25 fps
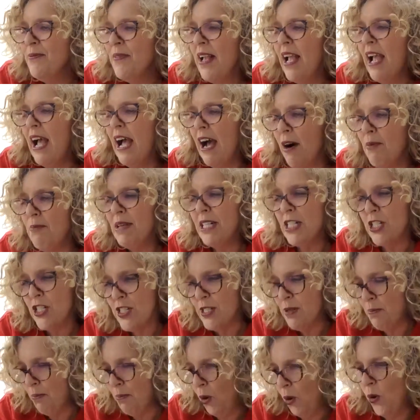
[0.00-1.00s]
how much
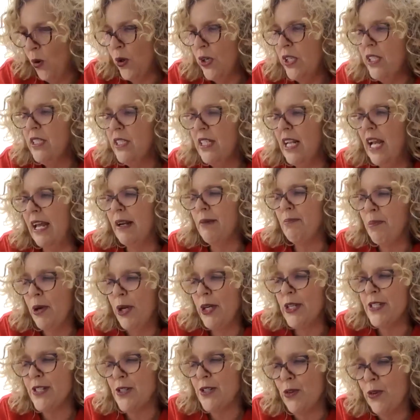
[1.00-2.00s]
support and
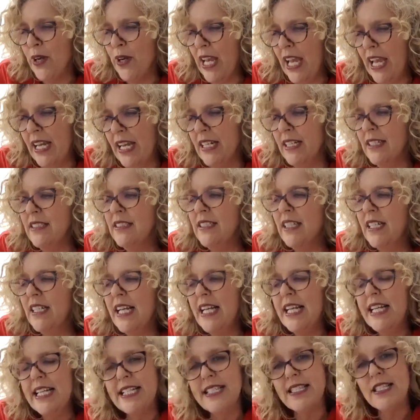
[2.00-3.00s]
personal care
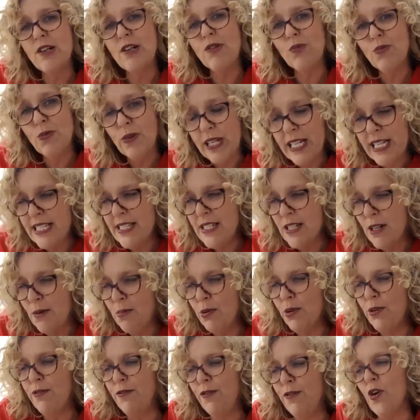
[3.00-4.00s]
is it
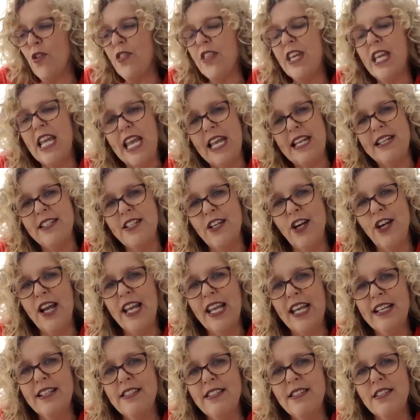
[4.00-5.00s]
reasonable for the
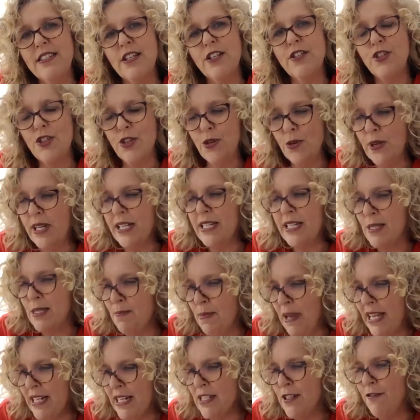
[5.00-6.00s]
NDIS to
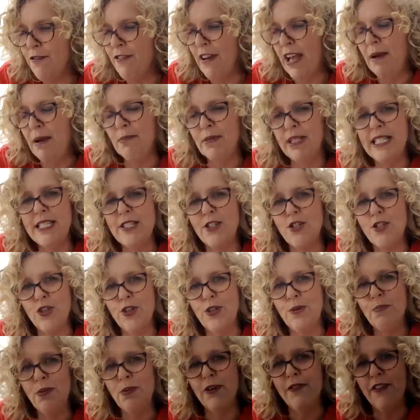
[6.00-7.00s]
expect families
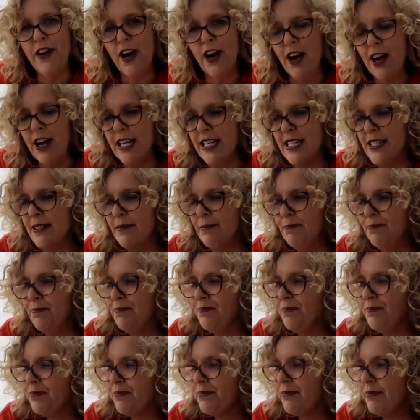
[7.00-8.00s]
to provide?
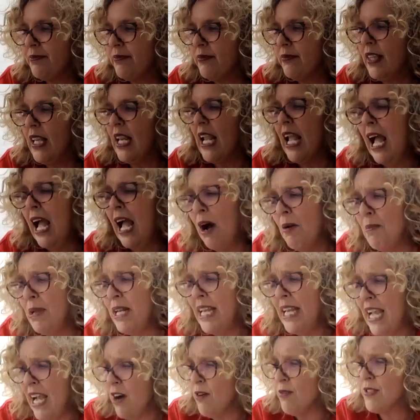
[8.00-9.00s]
How
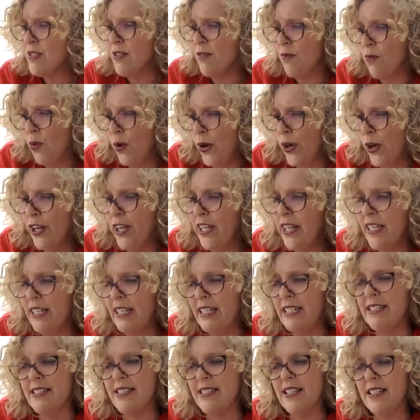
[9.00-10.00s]
many hours of work
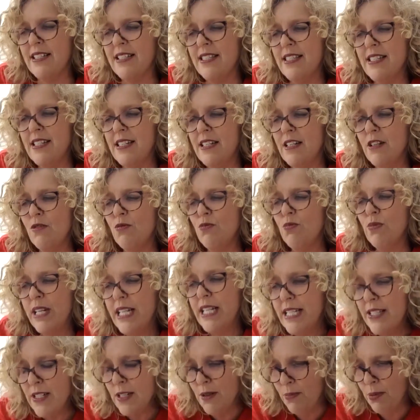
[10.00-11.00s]
is considered
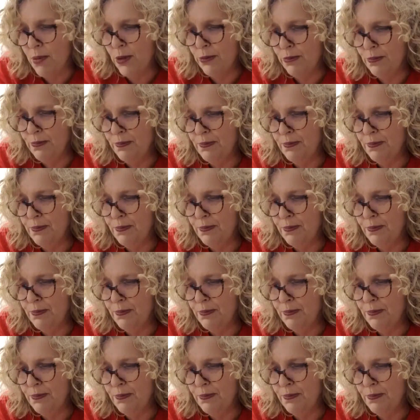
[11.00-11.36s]
reasonable?